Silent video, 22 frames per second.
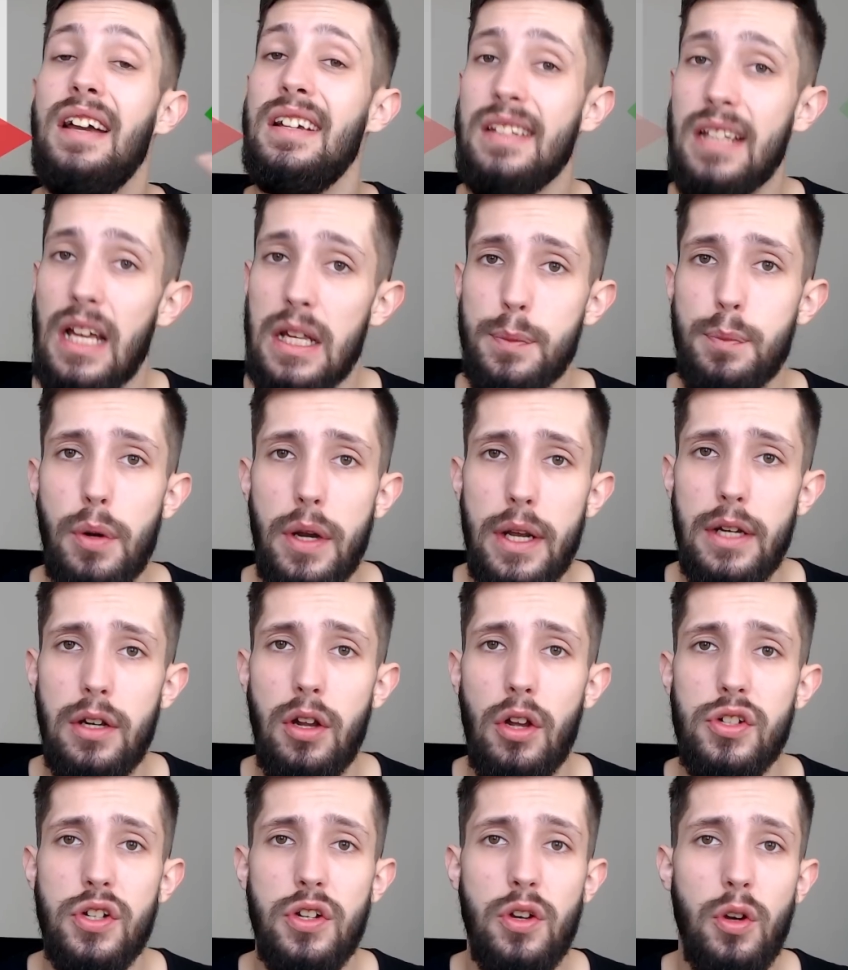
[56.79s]
That's pretty
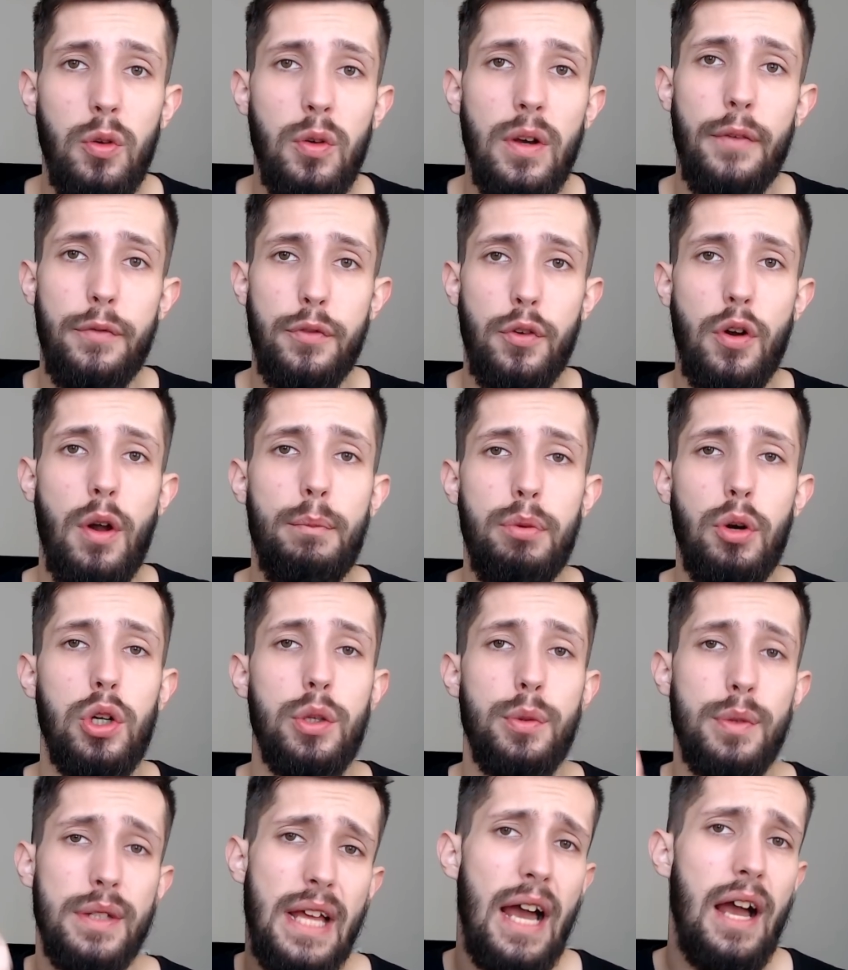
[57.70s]
logical. If you're on
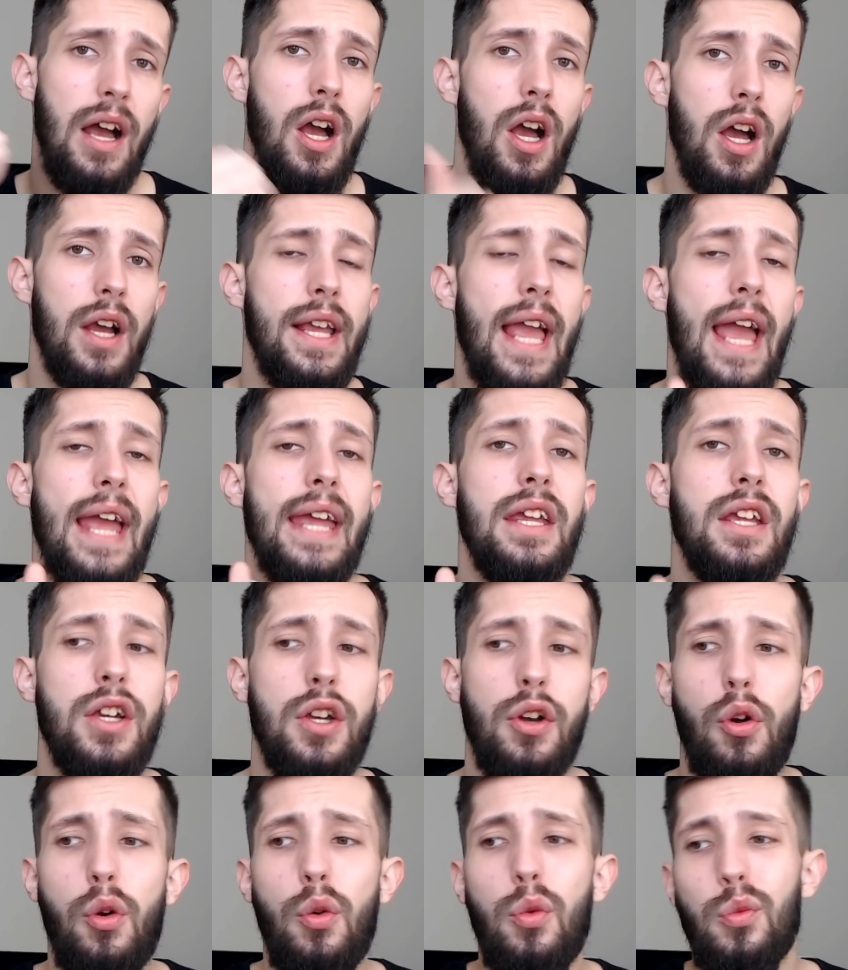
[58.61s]
board with that, okay,
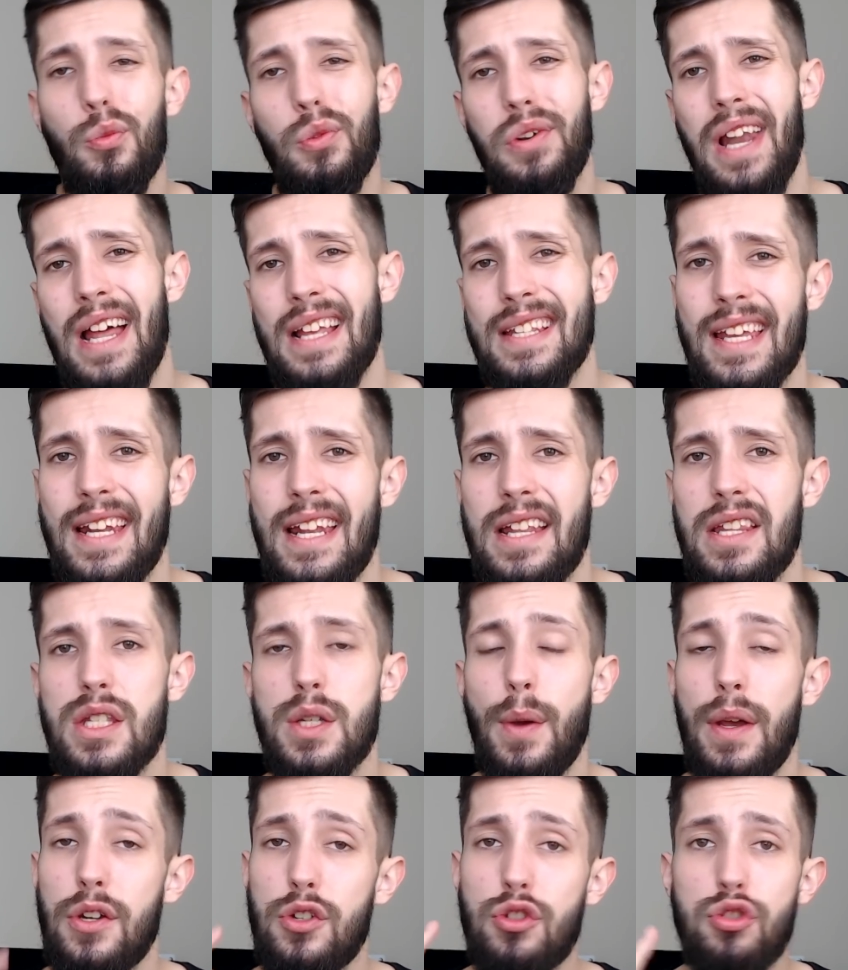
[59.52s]
cool, let's get
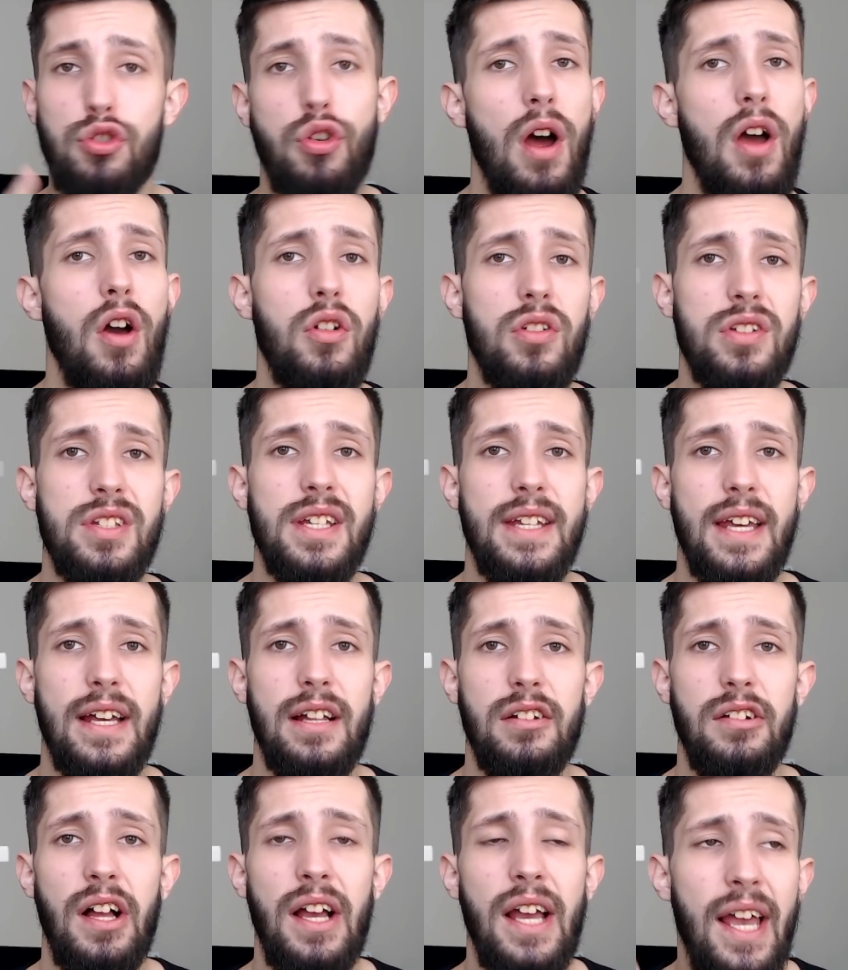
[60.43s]
into it.
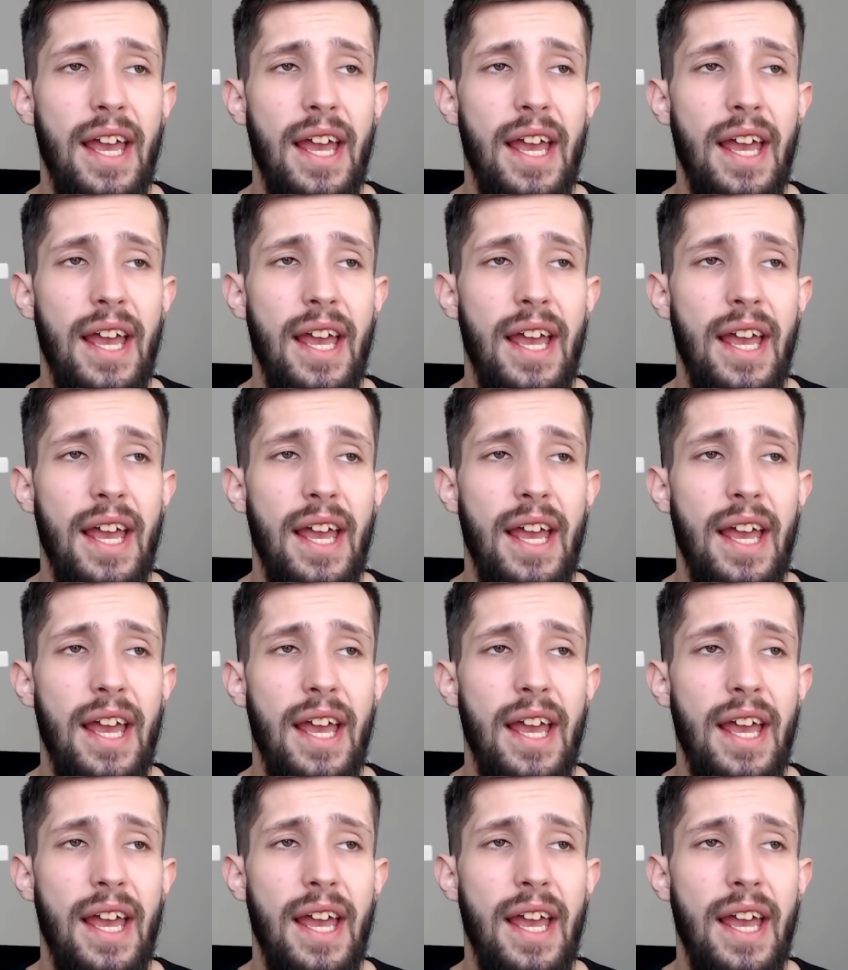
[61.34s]
Trioxidil